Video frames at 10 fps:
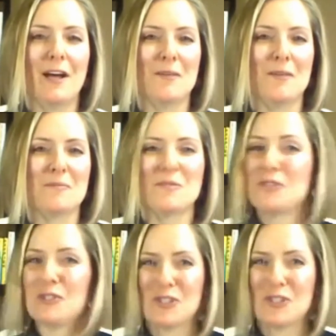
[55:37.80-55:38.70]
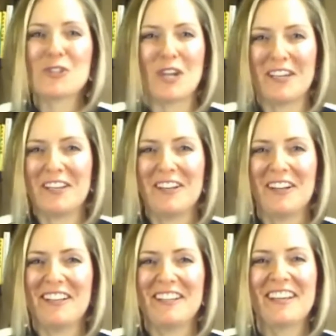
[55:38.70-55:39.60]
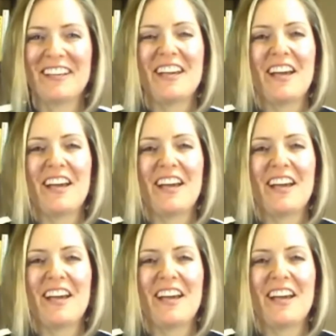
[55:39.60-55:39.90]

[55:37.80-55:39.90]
So just try it on.